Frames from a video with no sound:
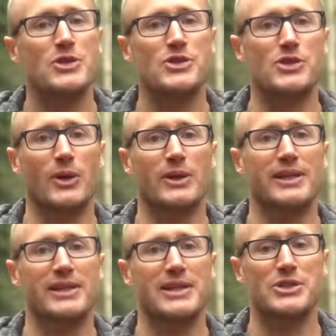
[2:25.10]

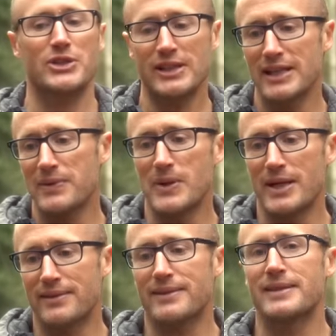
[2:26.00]
Started initially
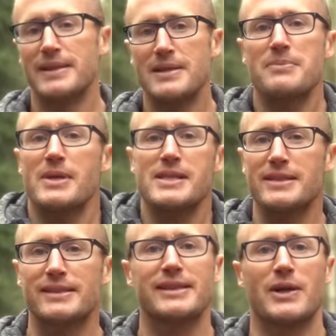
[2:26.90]
with
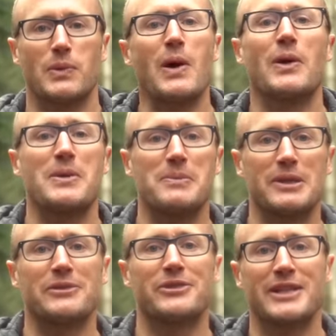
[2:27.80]
basically our welcome
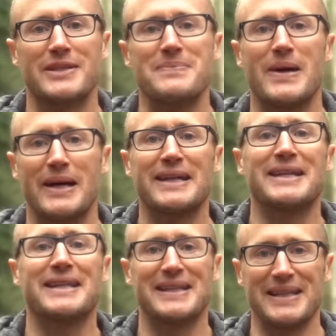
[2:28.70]
briefing
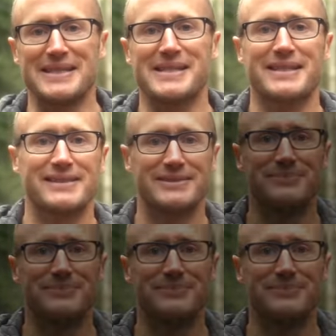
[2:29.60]
by Clint.